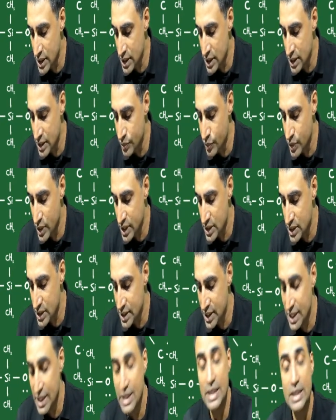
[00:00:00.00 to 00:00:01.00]
we can
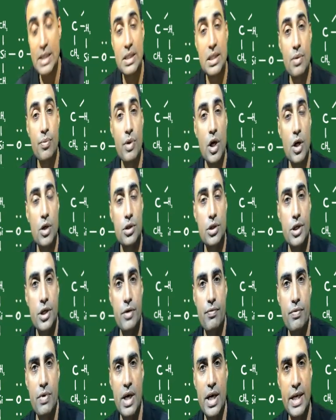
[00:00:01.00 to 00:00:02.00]
say is the velocity
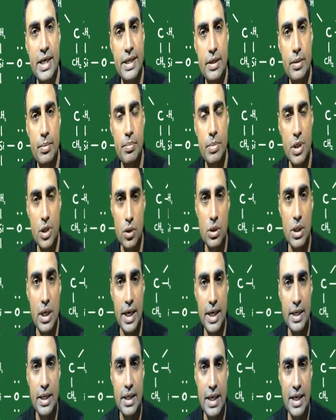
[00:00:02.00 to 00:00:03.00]
of light, because
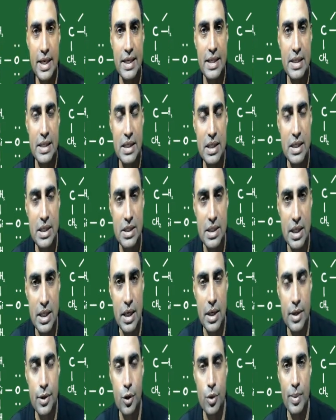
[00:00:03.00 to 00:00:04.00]
light again is an
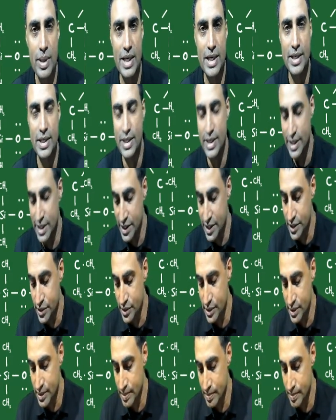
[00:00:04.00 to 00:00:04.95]
electromagnetic radiation.